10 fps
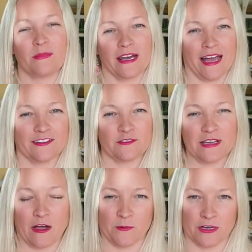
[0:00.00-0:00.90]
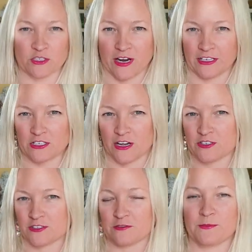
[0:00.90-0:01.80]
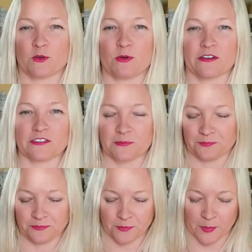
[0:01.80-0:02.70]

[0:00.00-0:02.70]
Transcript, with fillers: But as of now, I'm going to try to talk just from your person.